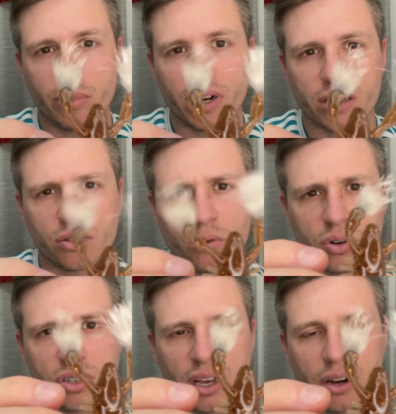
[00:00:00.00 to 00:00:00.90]
It has
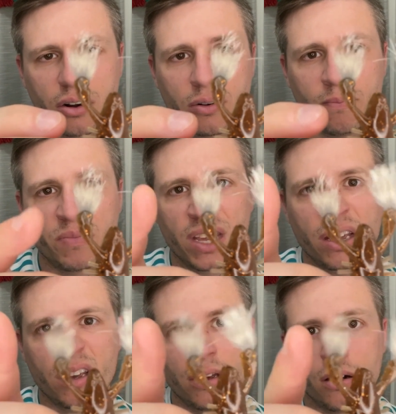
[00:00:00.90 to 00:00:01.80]
horsehair
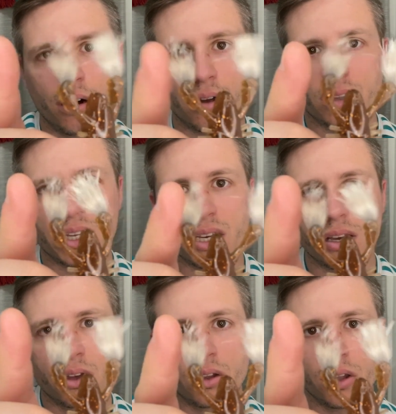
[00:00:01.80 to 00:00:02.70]
on the
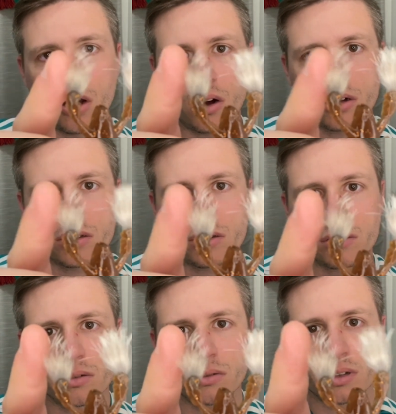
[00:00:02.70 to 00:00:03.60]
claws.
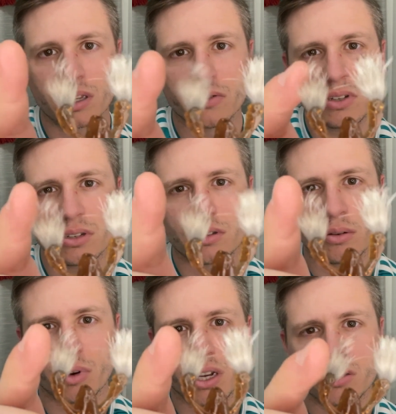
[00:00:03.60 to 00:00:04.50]
It gives it some
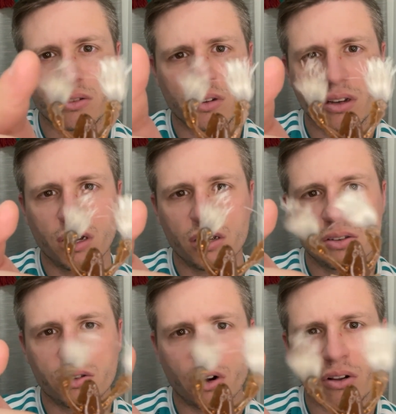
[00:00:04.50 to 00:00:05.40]
nice
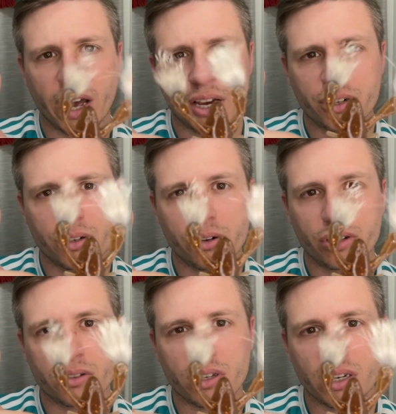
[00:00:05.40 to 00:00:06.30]
subtle action. You
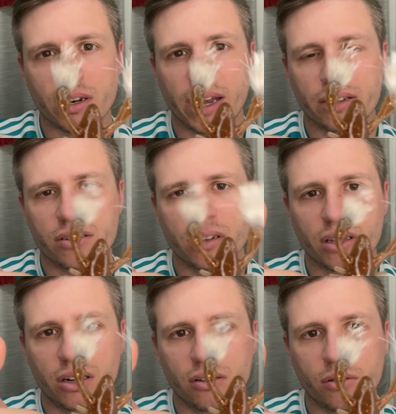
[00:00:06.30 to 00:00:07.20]
can see it dancing
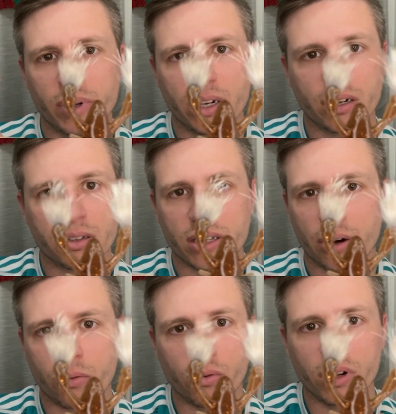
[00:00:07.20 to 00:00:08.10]
there a little bit. It does that
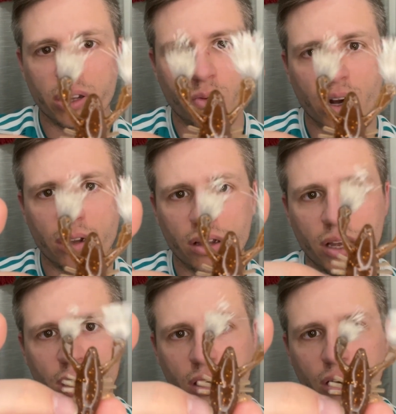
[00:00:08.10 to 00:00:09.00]
really well
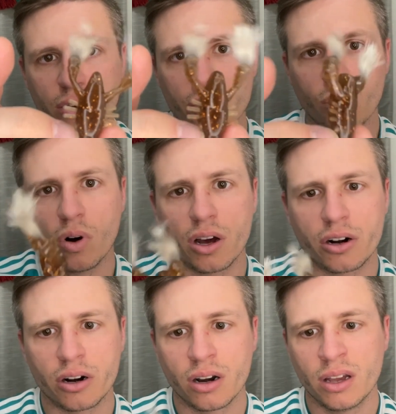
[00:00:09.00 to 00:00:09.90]
under the water.